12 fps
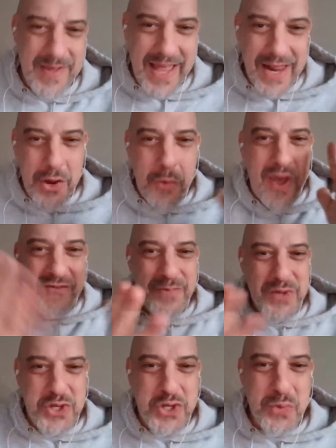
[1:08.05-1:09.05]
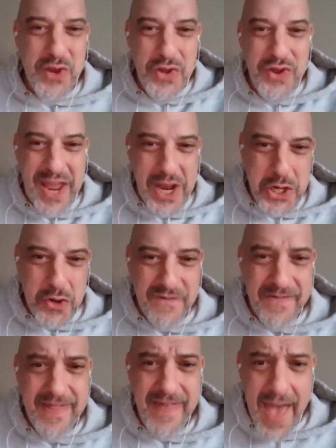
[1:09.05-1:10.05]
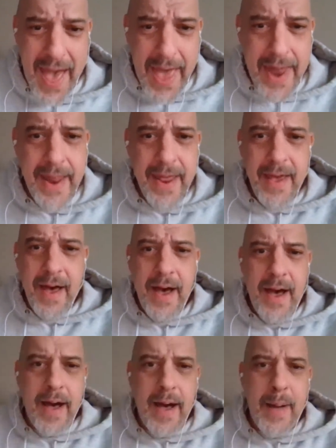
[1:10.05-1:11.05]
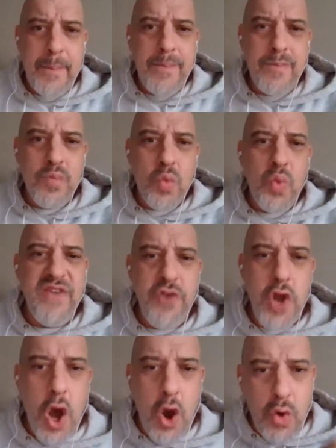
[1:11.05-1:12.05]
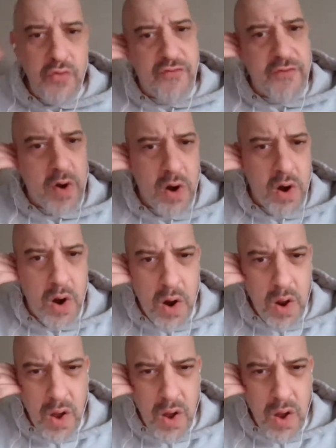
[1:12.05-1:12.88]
getting away from the surreal nature of that, we've known for